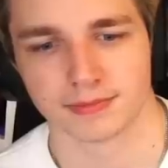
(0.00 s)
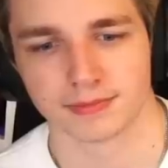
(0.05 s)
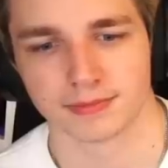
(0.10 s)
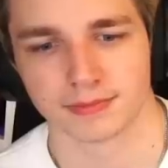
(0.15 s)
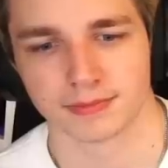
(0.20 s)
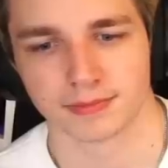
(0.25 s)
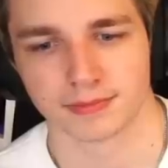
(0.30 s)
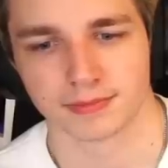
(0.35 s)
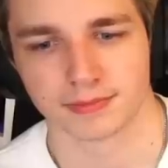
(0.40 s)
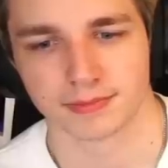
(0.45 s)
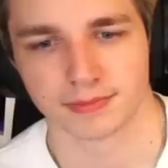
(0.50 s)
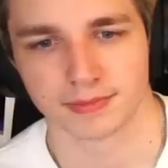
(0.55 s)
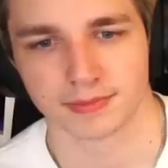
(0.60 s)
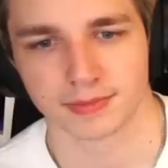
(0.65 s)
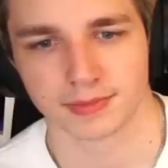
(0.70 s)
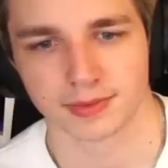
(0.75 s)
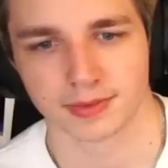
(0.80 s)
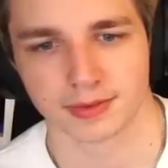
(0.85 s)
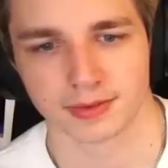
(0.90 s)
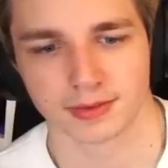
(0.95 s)

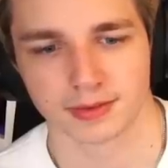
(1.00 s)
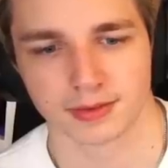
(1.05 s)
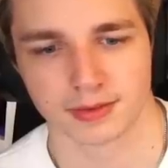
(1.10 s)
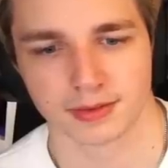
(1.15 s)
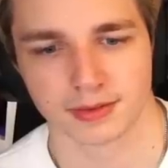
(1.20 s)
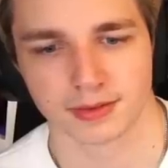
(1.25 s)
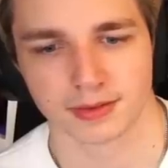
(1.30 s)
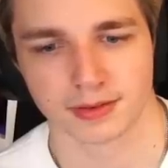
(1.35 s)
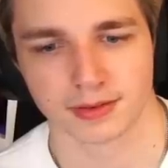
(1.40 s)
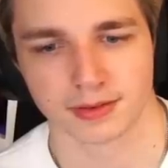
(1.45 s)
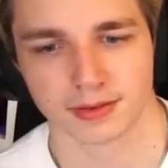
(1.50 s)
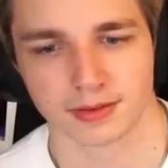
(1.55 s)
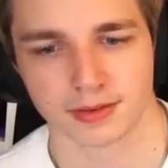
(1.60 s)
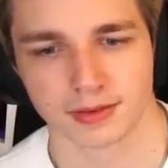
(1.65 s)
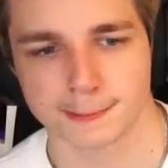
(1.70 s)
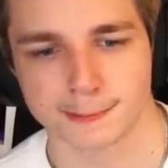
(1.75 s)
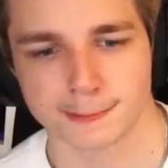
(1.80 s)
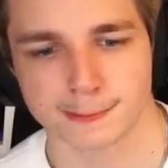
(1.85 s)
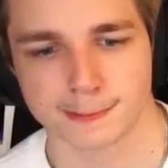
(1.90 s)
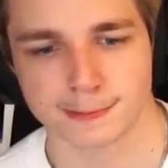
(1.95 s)

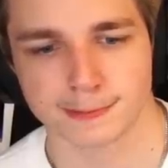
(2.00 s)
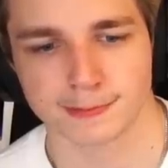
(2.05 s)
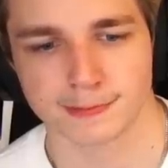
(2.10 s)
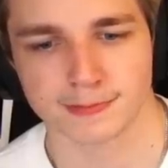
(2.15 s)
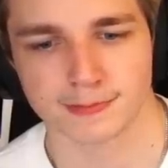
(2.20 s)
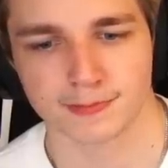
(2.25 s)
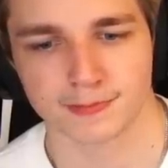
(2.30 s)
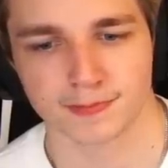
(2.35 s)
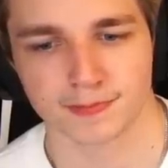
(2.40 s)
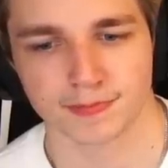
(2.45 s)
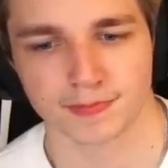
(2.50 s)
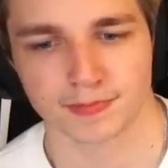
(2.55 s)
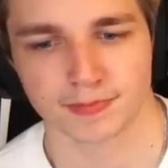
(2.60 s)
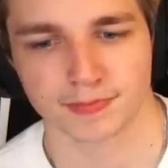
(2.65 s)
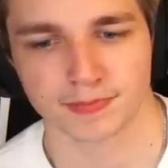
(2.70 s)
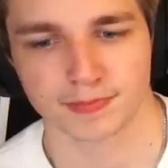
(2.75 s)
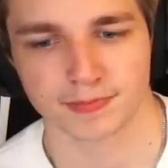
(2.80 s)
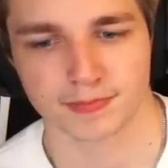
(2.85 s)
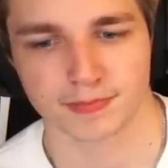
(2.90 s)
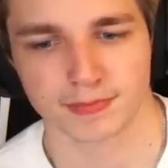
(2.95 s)

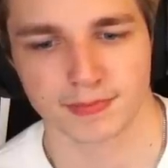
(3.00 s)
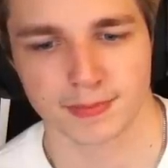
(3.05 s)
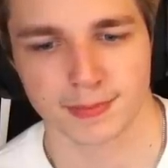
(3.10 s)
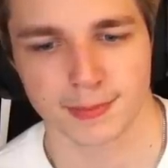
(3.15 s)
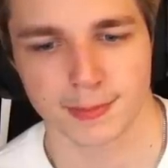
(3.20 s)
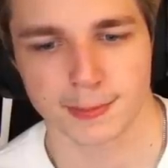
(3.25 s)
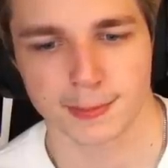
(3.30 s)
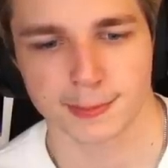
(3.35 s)
Nobody speaks.